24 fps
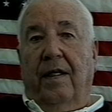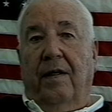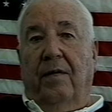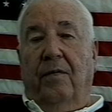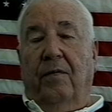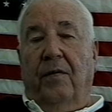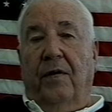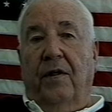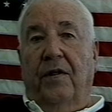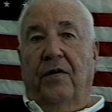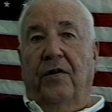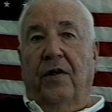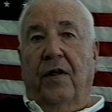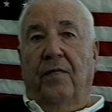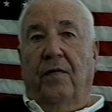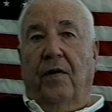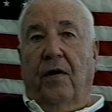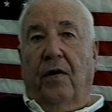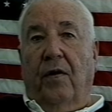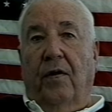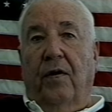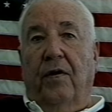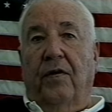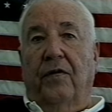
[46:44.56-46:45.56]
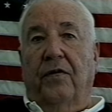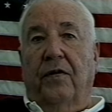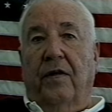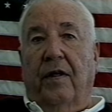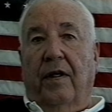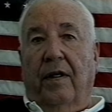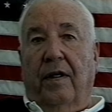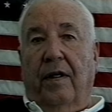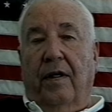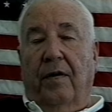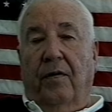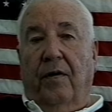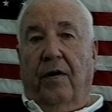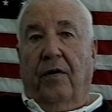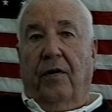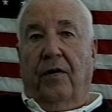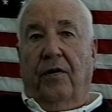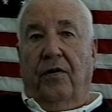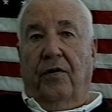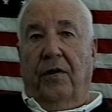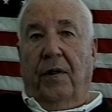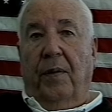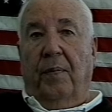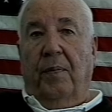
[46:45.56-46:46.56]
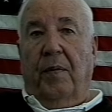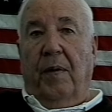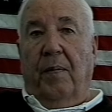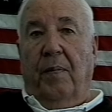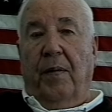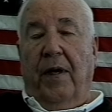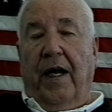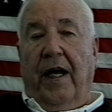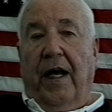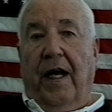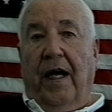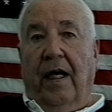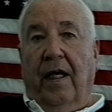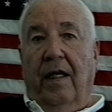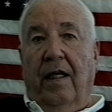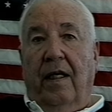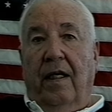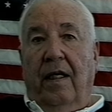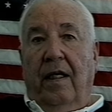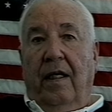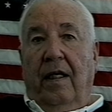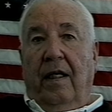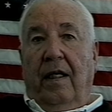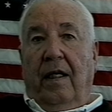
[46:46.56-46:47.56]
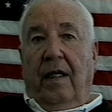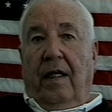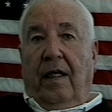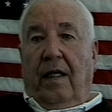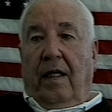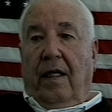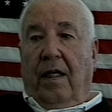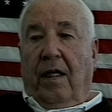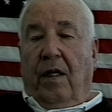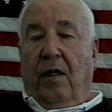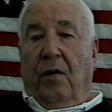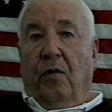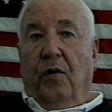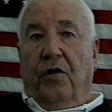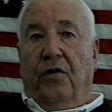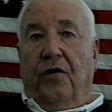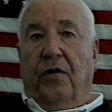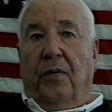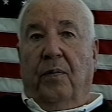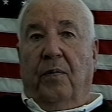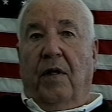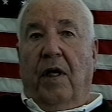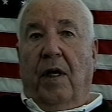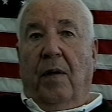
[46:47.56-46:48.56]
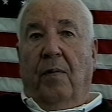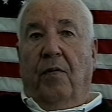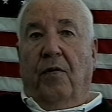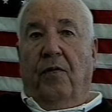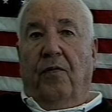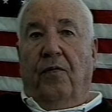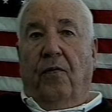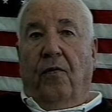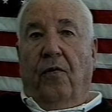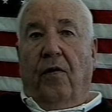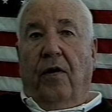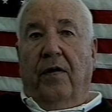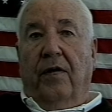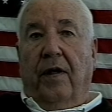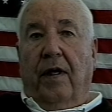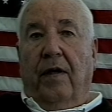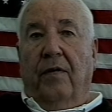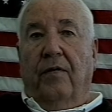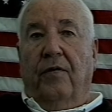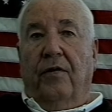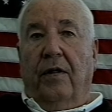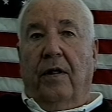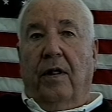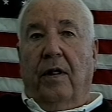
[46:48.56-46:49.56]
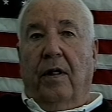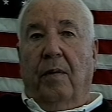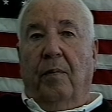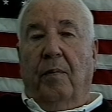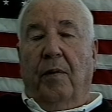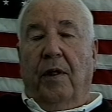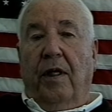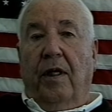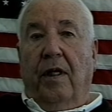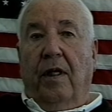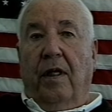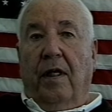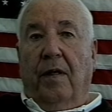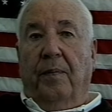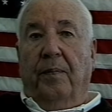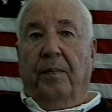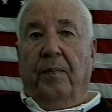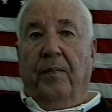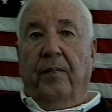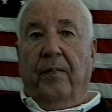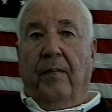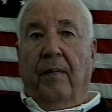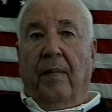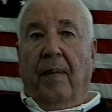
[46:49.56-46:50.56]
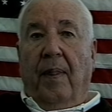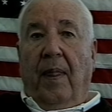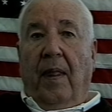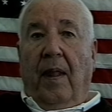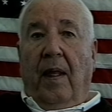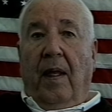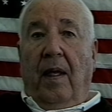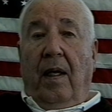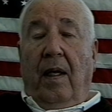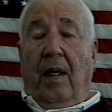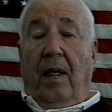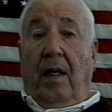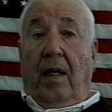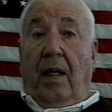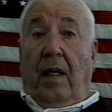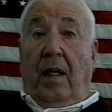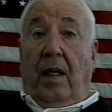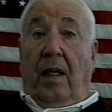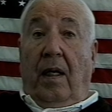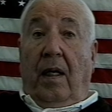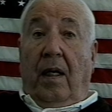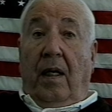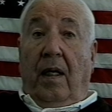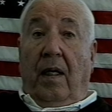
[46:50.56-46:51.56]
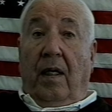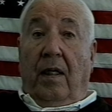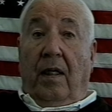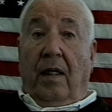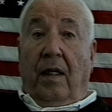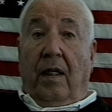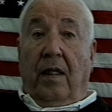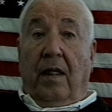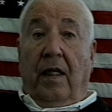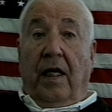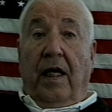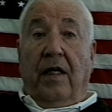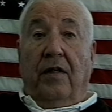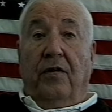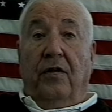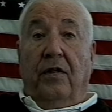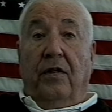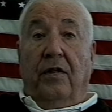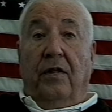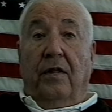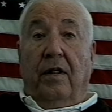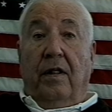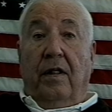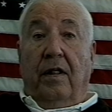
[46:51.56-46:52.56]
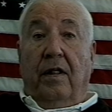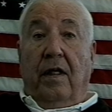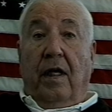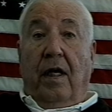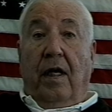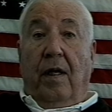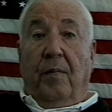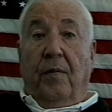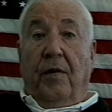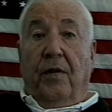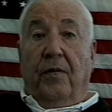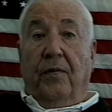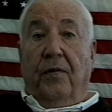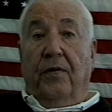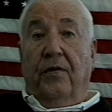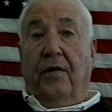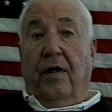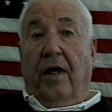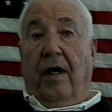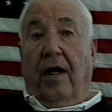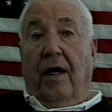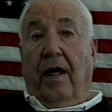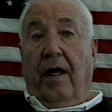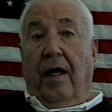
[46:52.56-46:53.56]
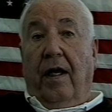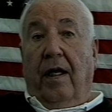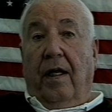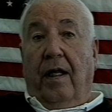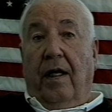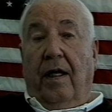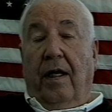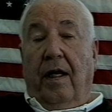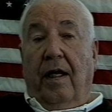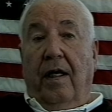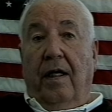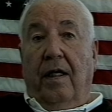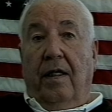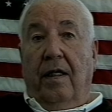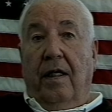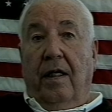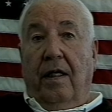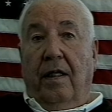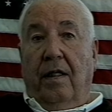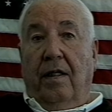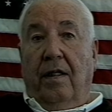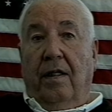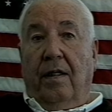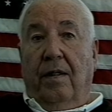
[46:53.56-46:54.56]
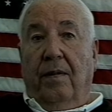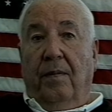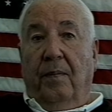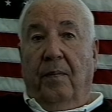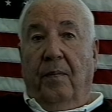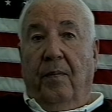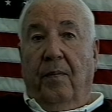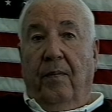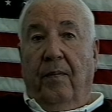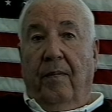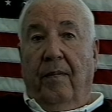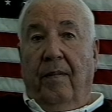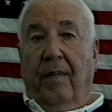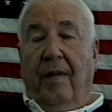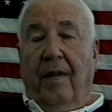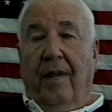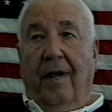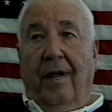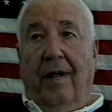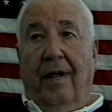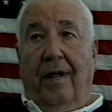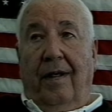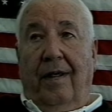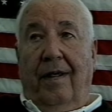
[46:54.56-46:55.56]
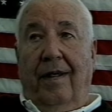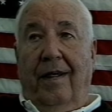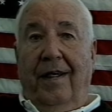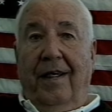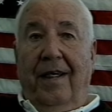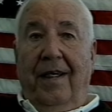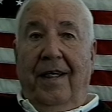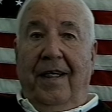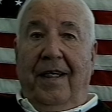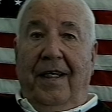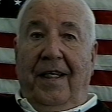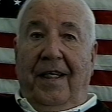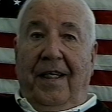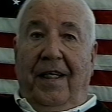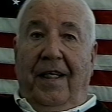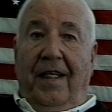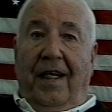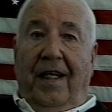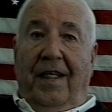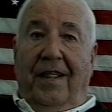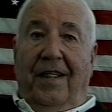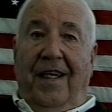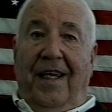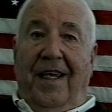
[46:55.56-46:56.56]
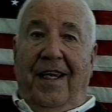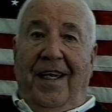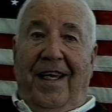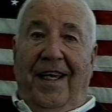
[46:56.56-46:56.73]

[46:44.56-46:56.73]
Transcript: received notice that they were going to ship me back. And it was September 4th, and I was still in Manila. And the classes at Dartmouth were starting on the 19th and thats